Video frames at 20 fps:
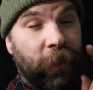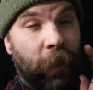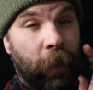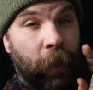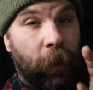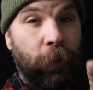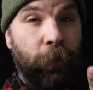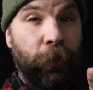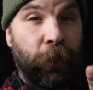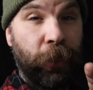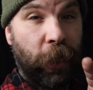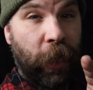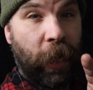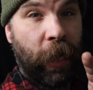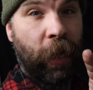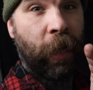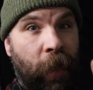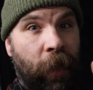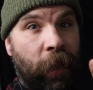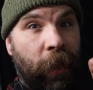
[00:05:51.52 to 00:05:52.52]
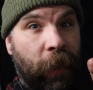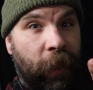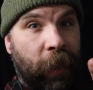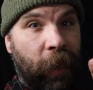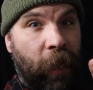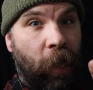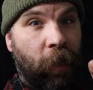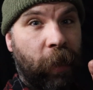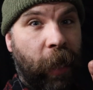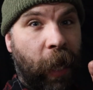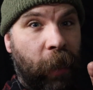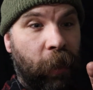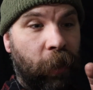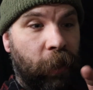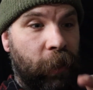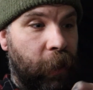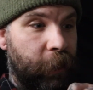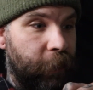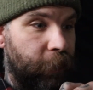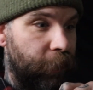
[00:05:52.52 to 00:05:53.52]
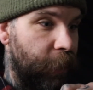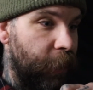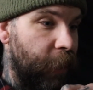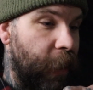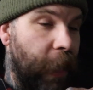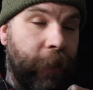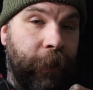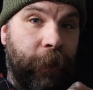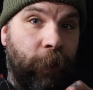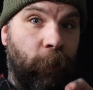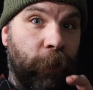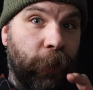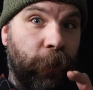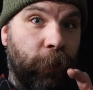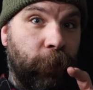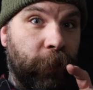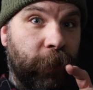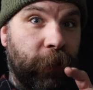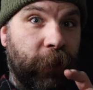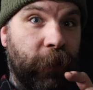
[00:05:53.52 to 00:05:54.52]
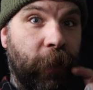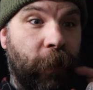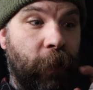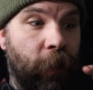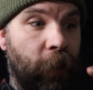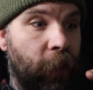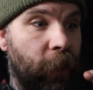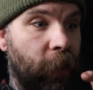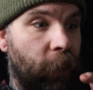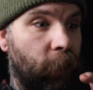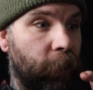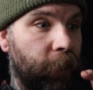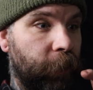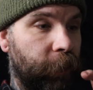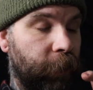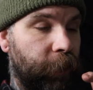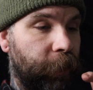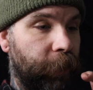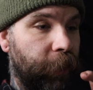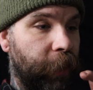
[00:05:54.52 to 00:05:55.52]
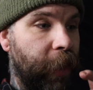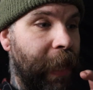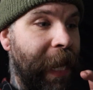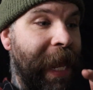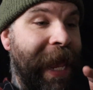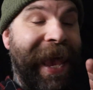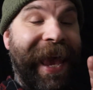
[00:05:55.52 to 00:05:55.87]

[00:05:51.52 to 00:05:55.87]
the illusion that they all kind of look like they're together, which was good.